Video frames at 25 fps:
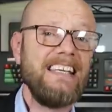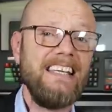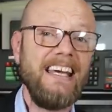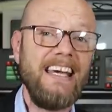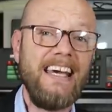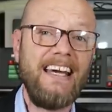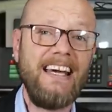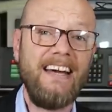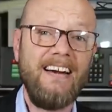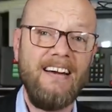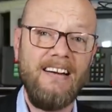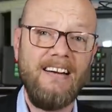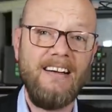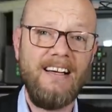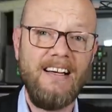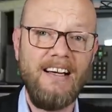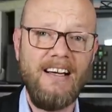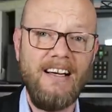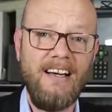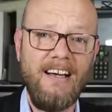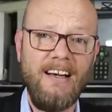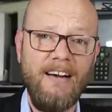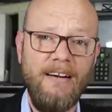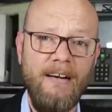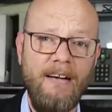
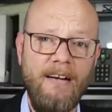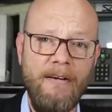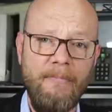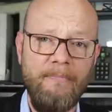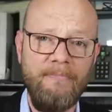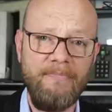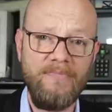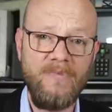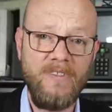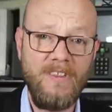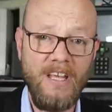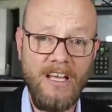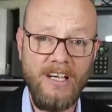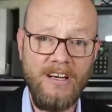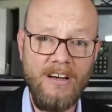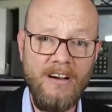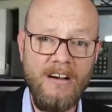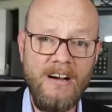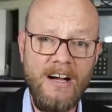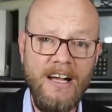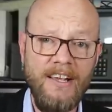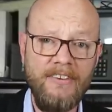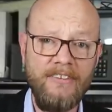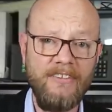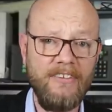Yeah, they're
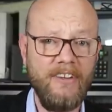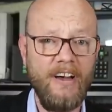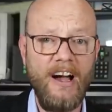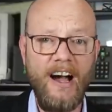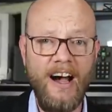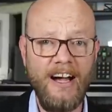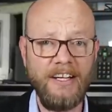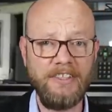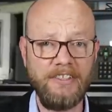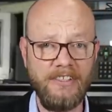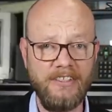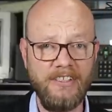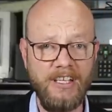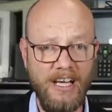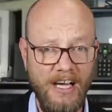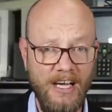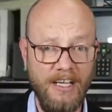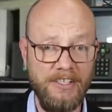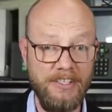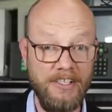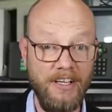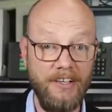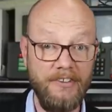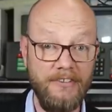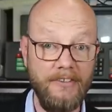nice. I just
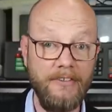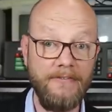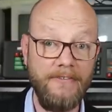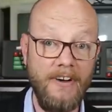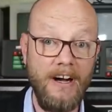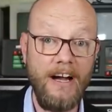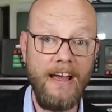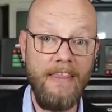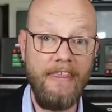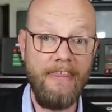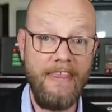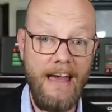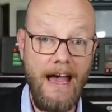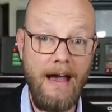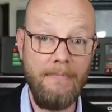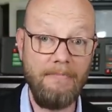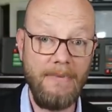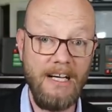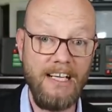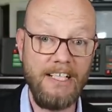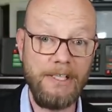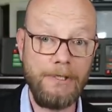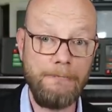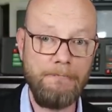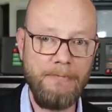can't justify that
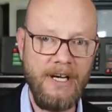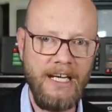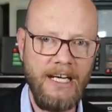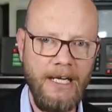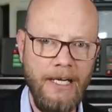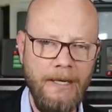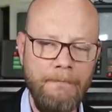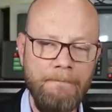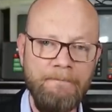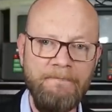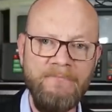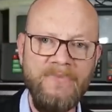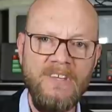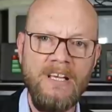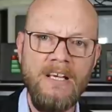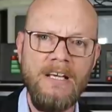much money.